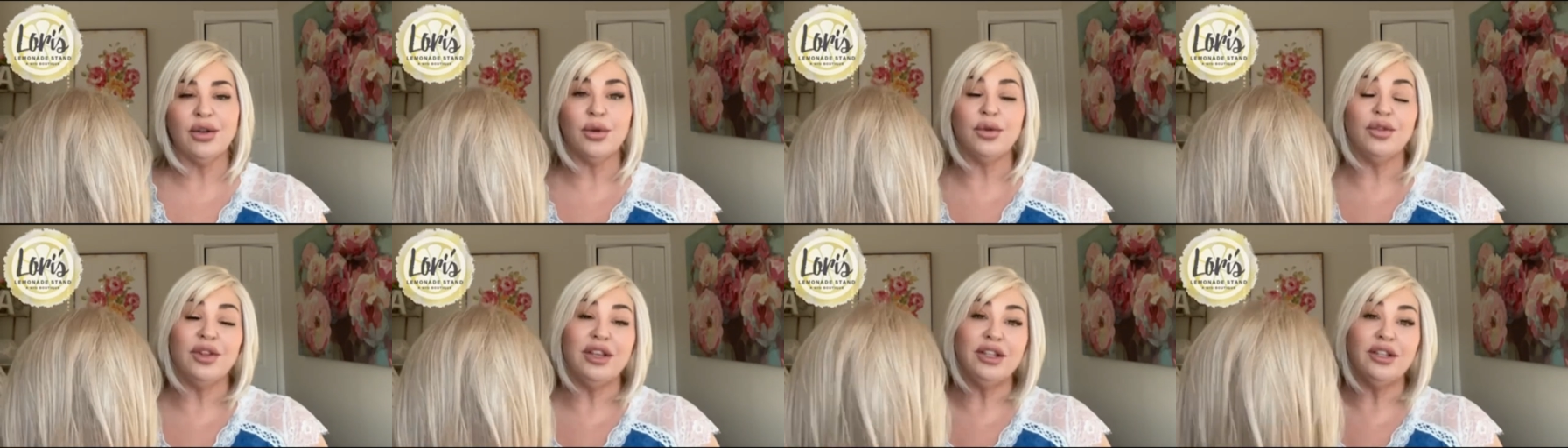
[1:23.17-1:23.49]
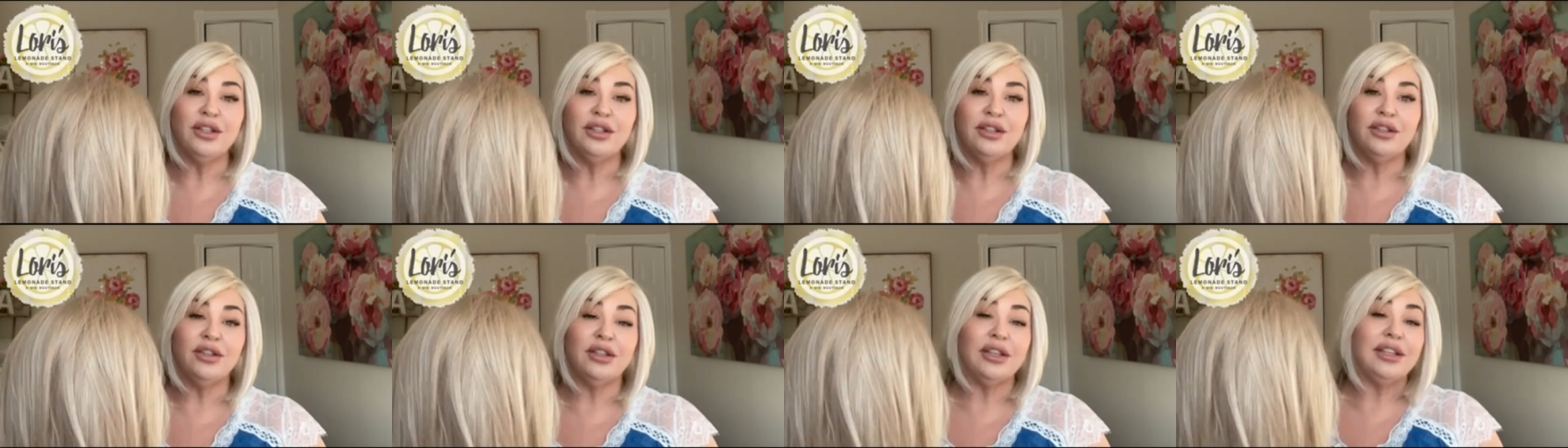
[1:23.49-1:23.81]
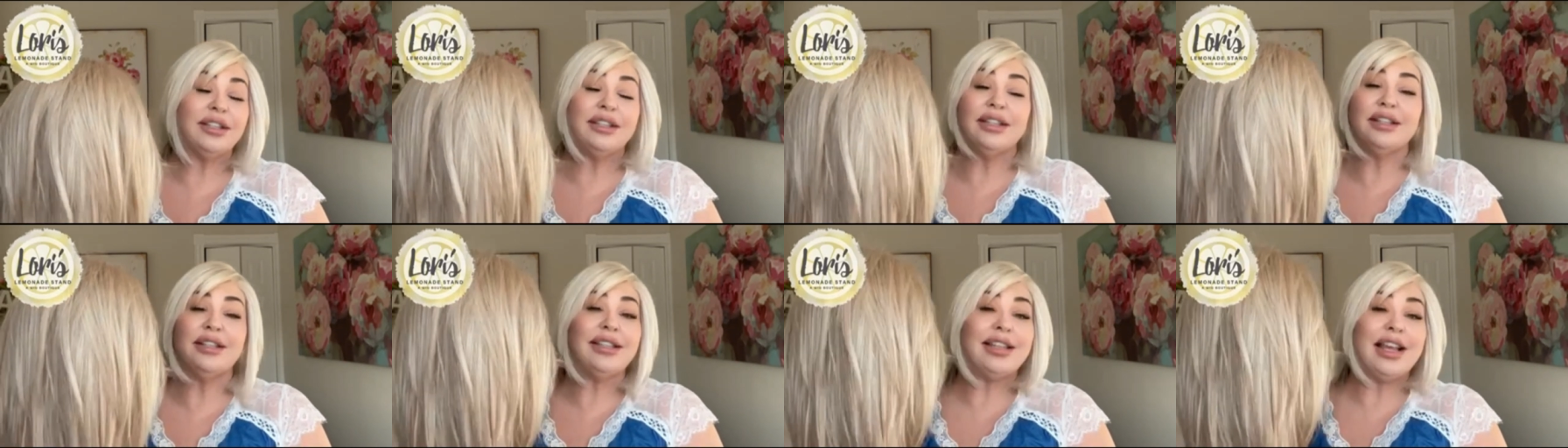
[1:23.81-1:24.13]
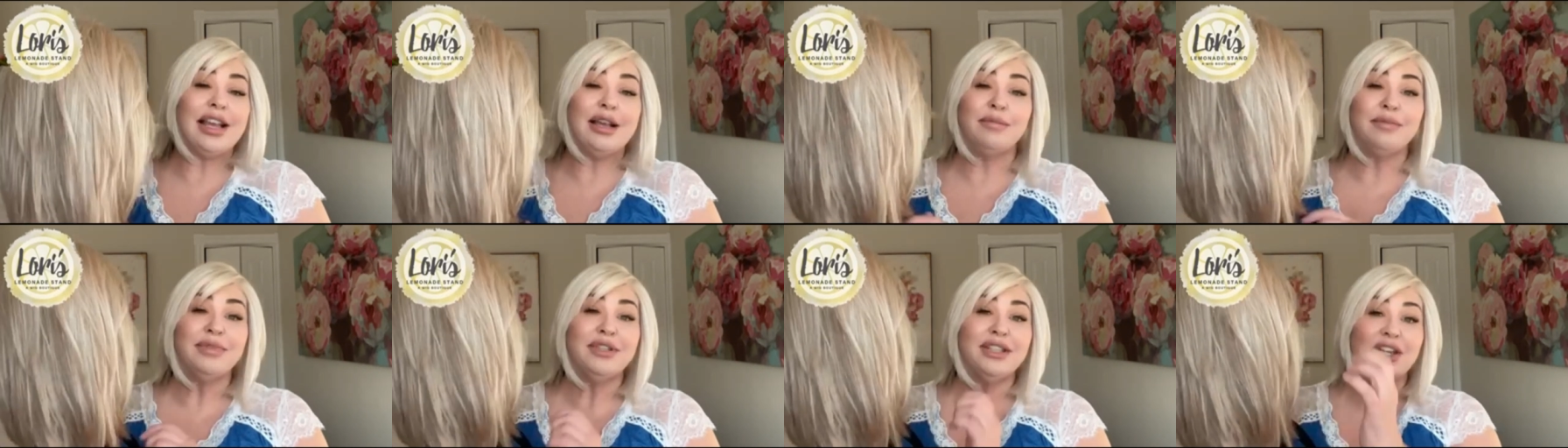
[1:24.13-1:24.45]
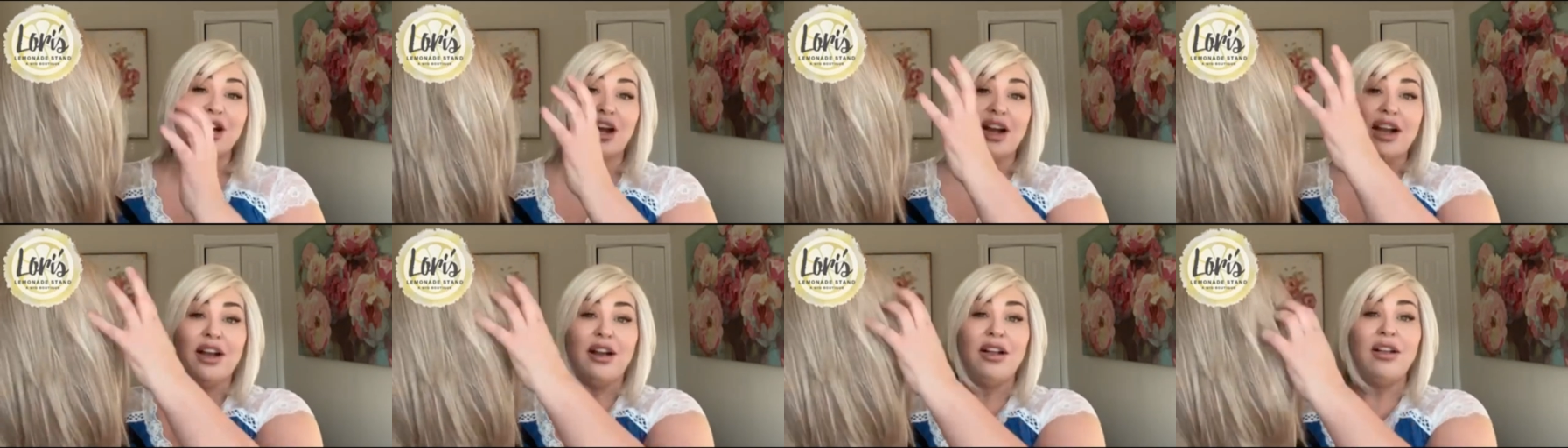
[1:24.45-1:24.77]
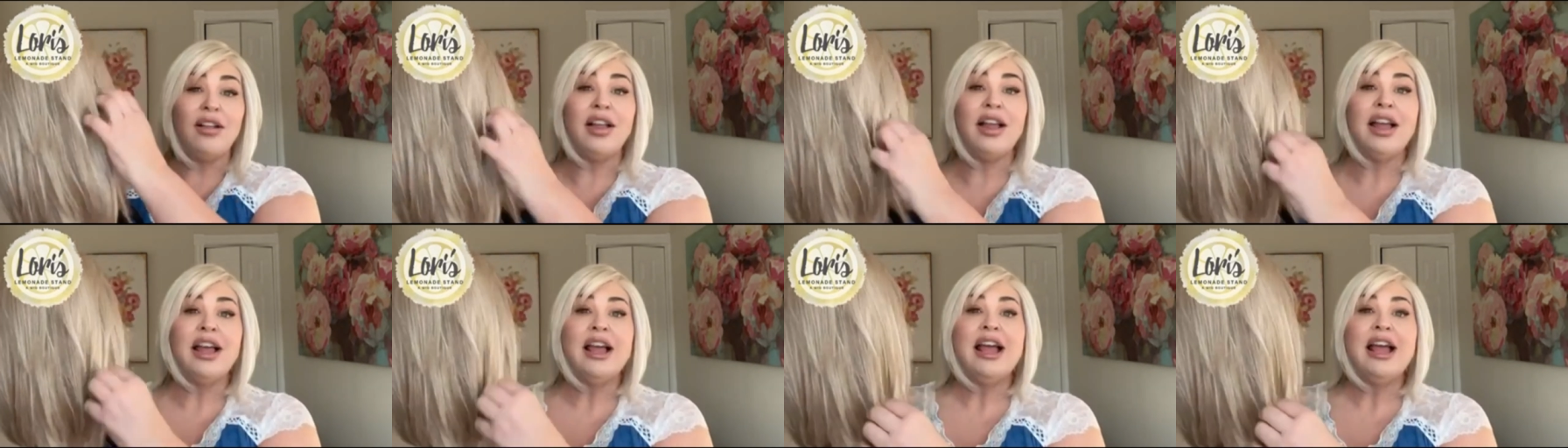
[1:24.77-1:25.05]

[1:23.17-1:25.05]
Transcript: or these, it's the same style,